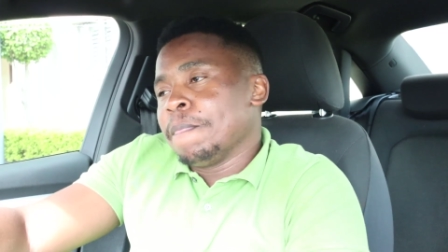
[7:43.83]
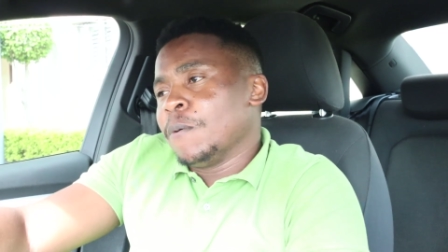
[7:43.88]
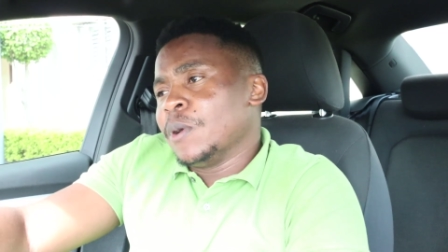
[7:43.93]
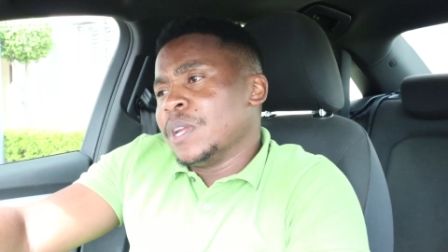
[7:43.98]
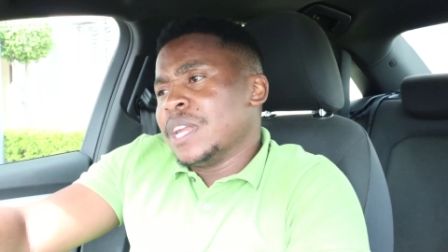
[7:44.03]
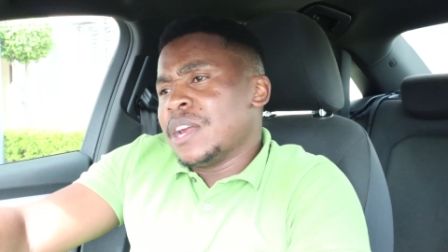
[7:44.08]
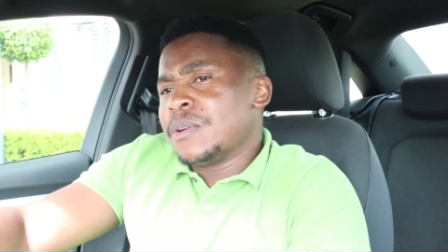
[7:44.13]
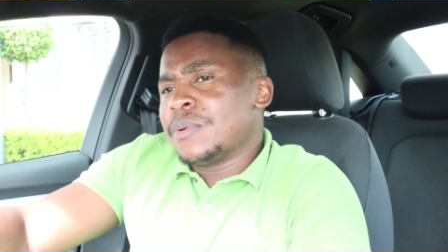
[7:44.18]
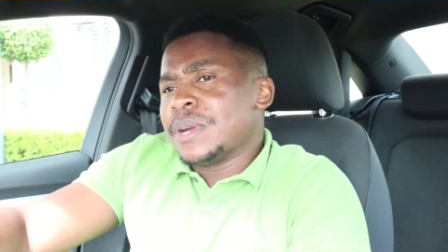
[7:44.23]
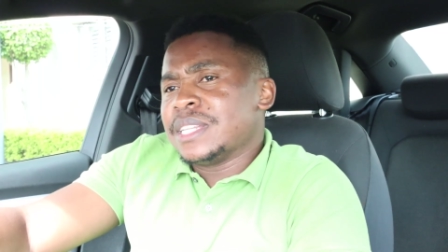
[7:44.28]

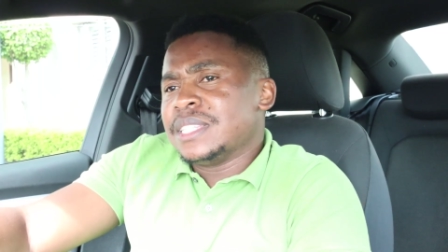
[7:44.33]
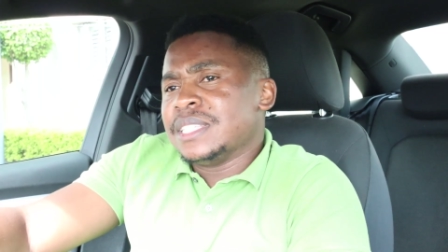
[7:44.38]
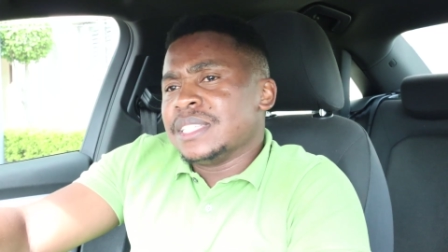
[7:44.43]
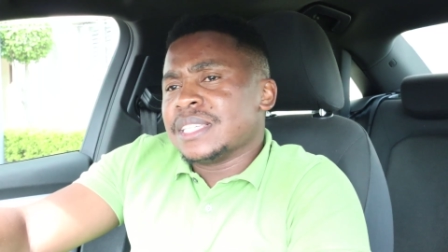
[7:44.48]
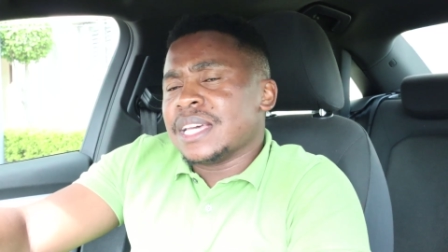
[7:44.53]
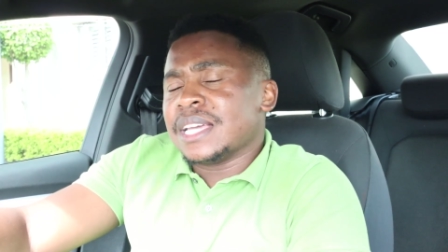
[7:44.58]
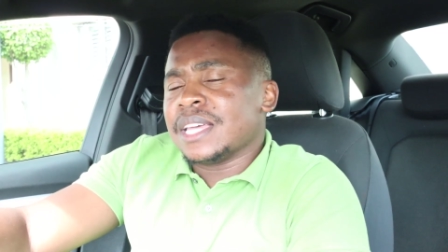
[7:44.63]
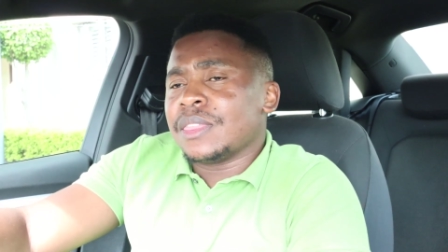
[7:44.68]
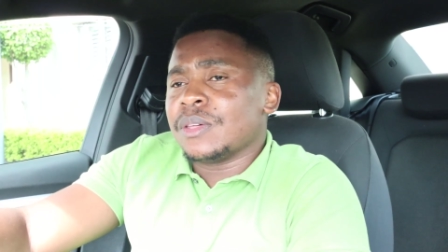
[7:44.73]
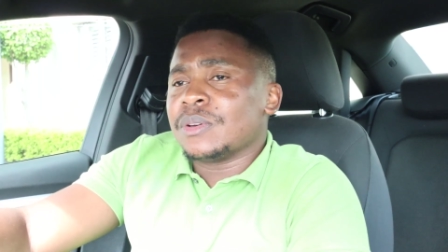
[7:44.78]
when I read
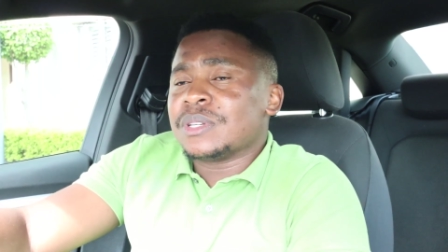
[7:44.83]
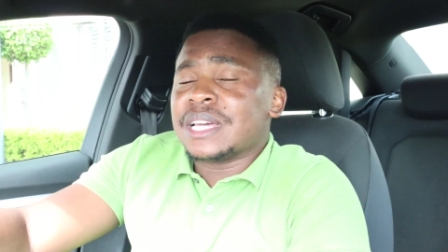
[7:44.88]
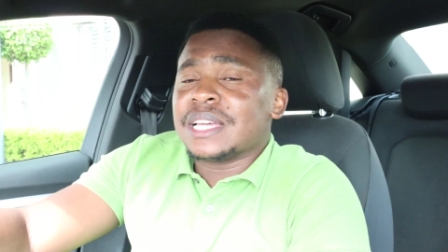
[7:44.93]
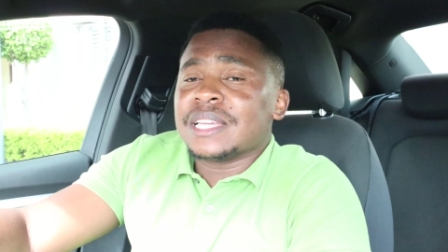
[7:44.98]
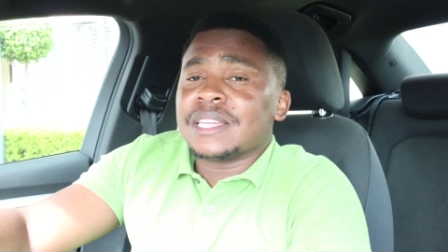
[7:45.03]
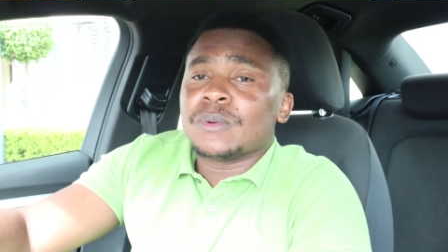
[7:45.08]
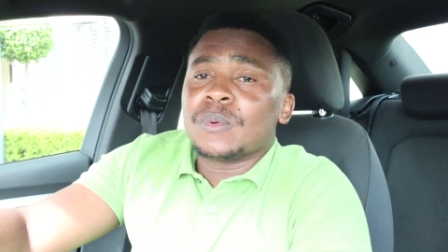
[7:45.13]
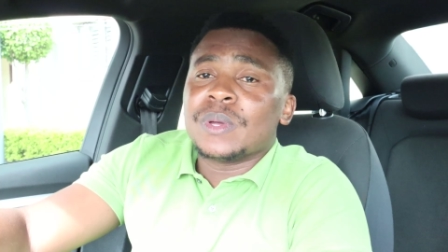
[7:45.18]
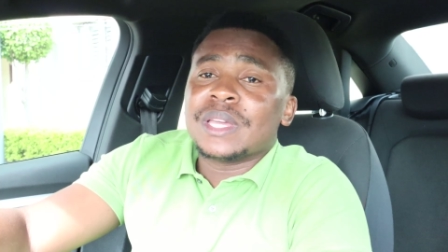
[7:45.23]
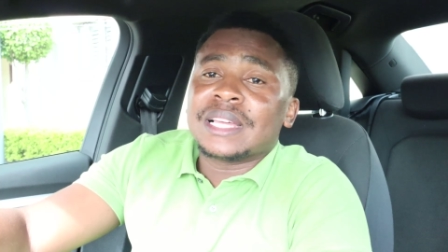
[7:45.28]
this, I thought
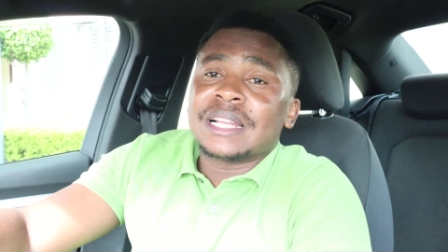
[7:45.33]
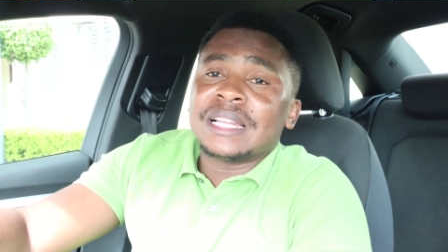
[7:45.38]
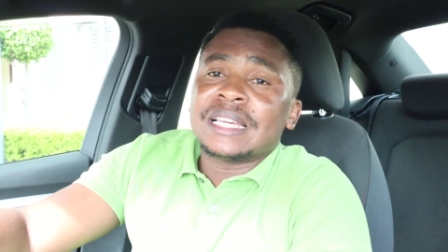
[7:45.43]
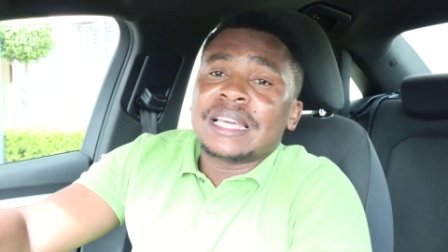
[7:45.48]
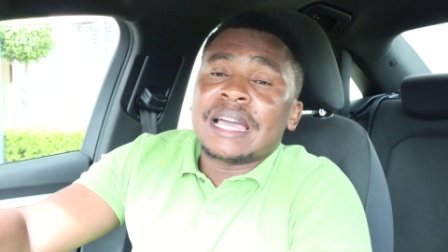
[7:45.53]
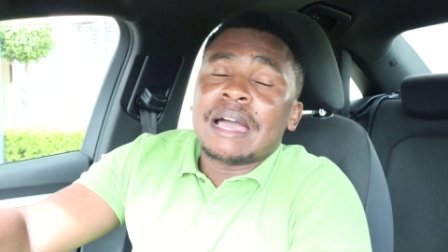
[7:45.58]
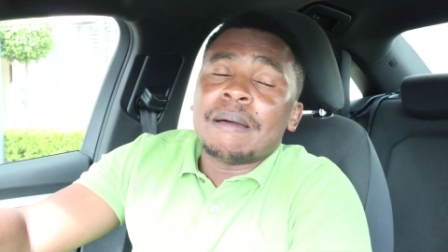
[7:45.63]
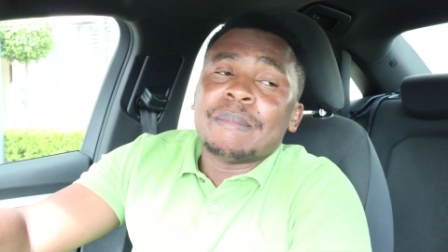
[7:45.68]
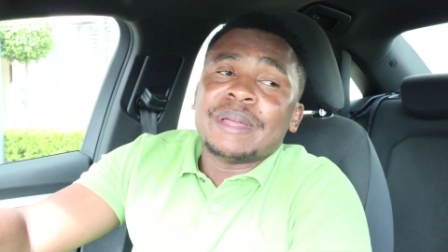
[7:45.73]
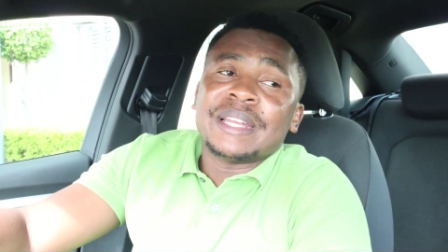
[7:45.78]
I'd
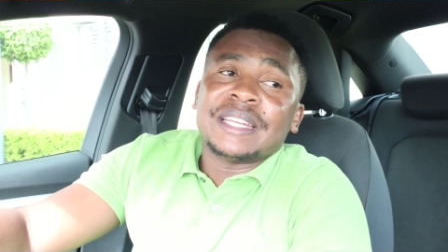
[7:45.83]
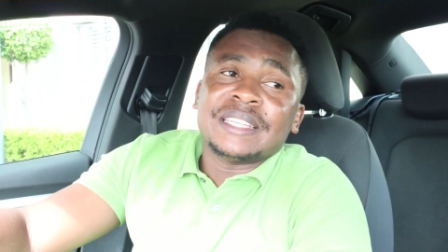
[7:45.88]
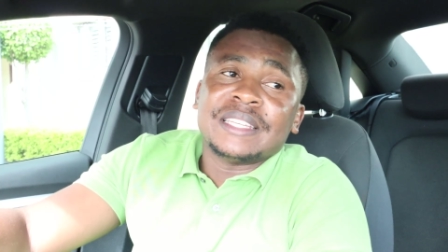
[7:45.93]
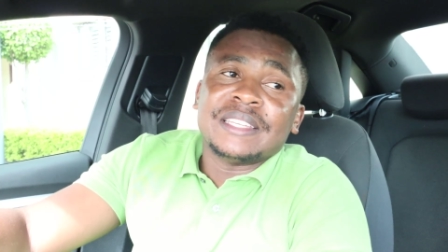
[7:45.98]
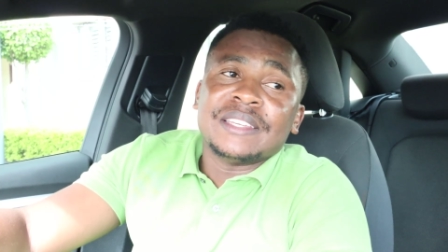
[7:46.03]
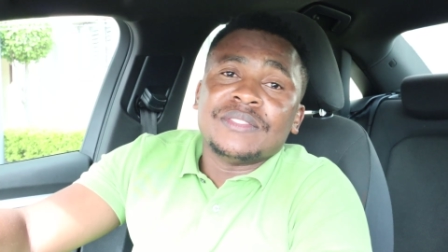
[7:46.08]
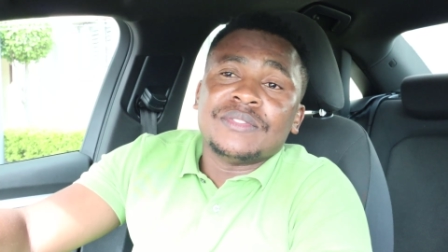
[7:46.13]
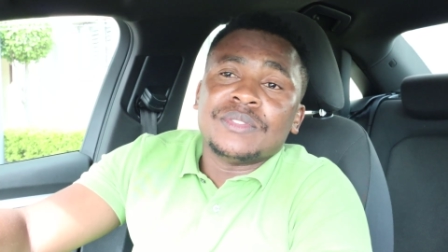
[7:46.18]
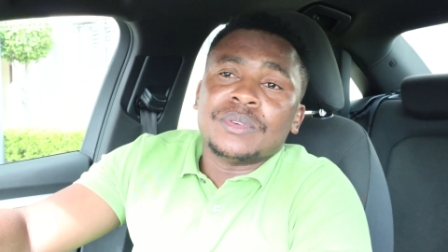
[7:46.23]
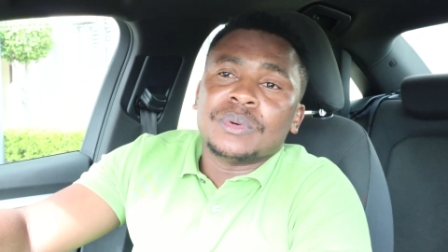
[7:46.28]
quickly come and
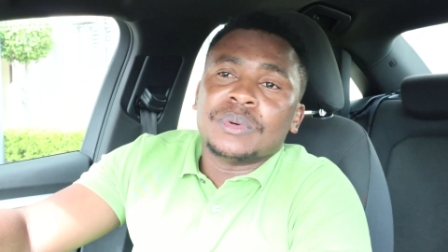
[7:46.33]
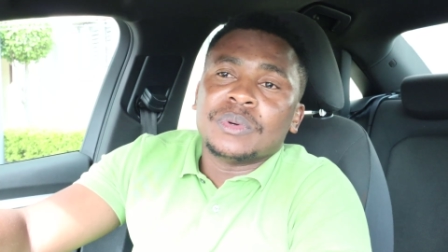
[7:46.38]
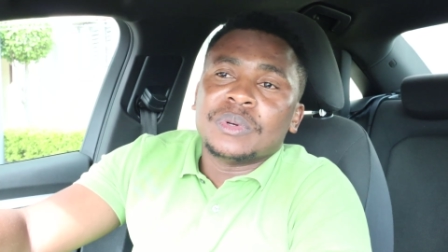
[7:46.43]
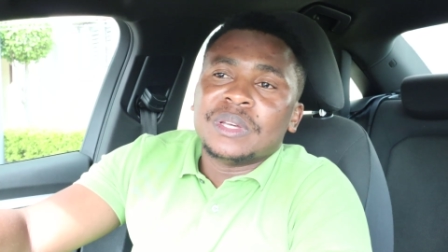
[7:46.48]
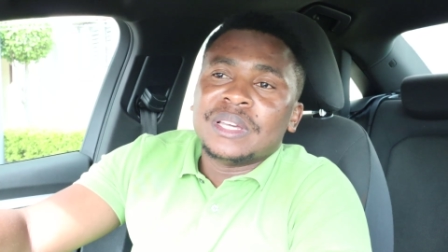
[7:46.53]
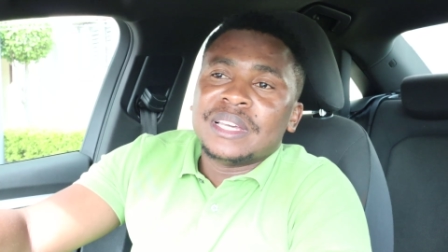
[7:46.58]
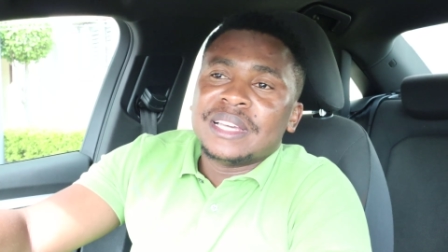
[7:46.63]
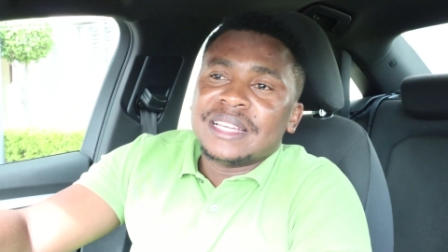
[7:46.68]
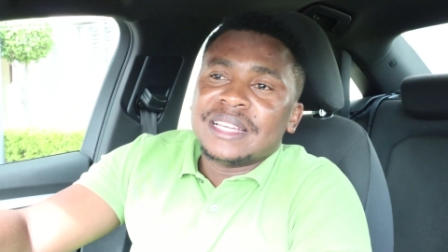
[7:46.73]
give you